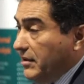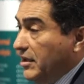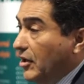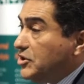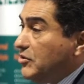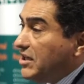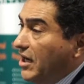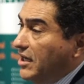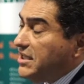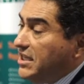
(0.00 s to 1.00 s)
Also, the
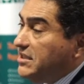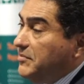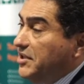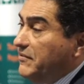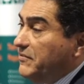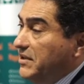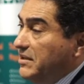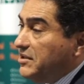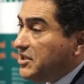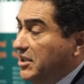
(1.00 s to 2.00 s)
cost has to be
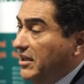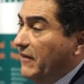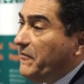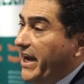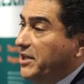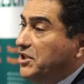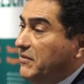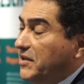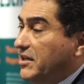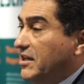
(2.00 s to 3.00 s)
still a fraction
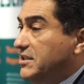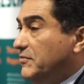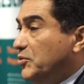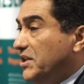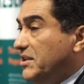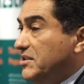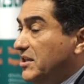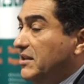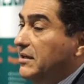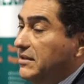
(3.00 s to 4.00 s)
of the cost of doing it in
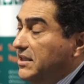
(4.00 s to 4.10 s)
silicon.